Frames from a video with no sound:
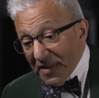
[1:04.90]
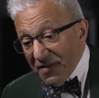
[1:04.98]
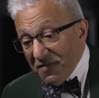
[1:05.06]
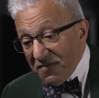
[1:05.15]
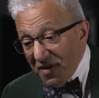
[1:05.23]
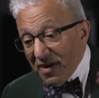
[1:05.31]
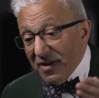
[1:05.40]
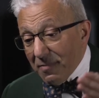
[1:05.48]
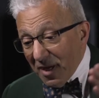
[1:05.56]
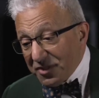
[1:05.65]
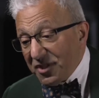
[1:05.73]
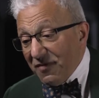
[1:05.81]
very
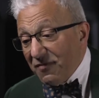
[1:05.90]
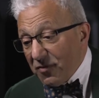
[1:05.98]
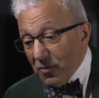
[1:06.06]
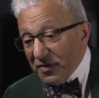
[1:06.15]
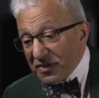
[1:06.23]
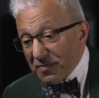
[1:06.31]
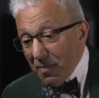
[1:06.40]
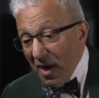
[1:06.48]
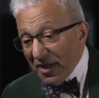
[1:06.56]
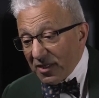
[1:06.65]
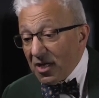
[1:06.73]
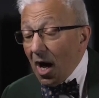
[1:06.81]
much influenced
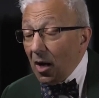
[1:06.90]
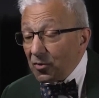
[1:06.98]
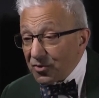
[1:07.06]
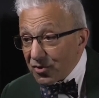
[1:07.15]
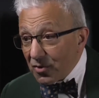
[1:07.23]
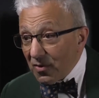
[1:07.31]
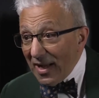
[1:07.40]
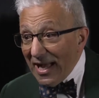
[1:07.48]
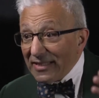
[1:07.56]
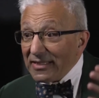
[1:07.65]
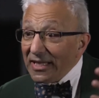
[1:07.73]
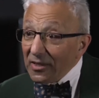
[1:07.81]
by cultural
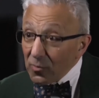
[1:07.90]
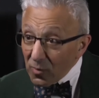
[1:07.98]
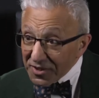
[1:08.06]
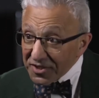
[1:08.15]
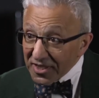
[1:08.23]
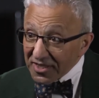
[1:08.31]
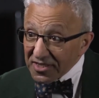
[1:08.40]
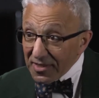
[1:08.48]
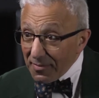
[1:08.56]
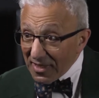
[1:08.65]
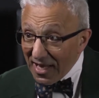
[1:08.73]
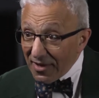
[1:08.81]
and linguistic
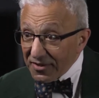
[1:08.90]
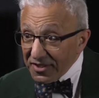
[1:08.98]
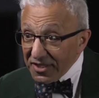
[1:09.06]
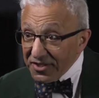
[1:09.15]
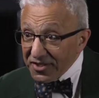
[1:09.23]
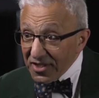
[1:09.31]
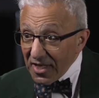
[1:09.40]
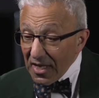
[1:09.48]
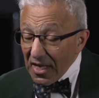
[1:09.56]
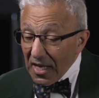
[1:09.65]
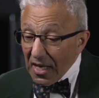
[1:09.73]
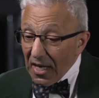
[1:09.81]
similarities.
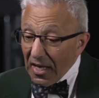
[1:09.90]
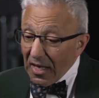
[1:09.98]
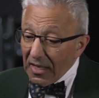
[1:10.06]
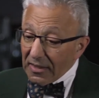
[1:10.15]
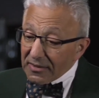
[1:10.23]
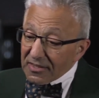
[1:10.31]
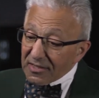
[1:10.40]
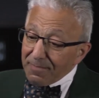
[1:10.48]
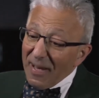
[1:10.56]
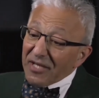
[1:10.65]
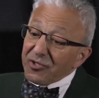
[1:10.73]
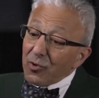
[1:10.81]

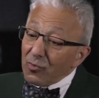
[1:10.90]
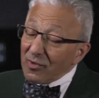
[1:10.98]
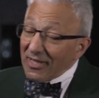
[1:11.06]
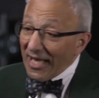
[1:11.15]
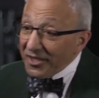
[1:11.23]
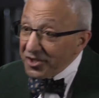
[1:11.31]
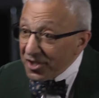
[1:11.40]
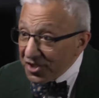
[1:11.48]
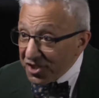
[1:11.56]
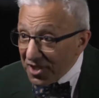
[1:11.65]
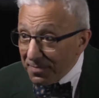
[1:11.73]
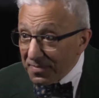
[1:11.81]
Special
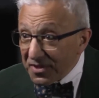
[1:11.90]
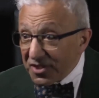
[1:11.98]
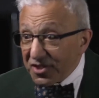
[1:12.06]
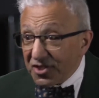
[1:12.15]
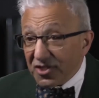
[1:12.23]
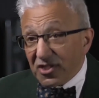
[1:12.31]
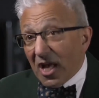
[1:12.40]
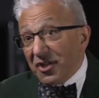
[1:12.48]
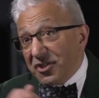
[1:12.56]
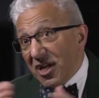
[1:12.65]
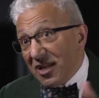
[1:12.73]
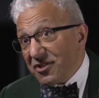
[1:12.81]
relationships,
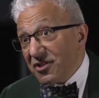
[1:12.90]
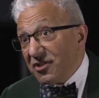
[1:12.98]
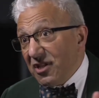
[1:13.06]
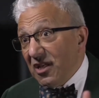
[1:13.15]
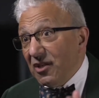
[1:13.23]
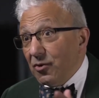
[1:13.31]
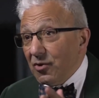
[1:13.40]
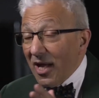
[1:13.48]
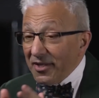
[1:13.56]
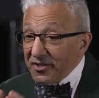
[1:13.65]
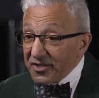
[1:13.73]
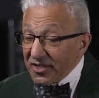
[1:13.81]
such as the
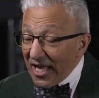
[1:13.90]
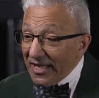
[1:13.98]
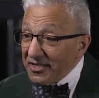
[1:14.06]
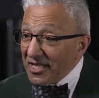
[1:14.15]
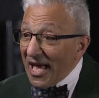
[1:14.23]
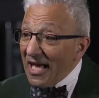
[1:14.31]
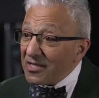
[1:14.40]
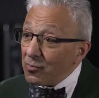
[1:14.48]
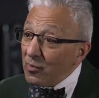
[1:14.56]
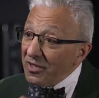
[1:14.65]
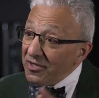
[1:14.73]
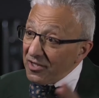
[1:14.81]
United States has
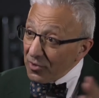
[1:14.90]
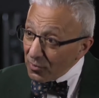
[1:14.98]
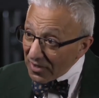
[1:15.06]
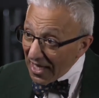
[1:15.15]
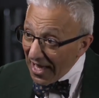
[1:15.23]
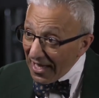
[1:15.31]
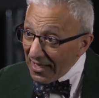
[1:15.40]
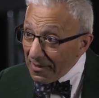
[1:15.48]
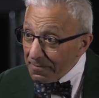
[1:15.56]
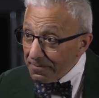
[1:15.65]
with the UK,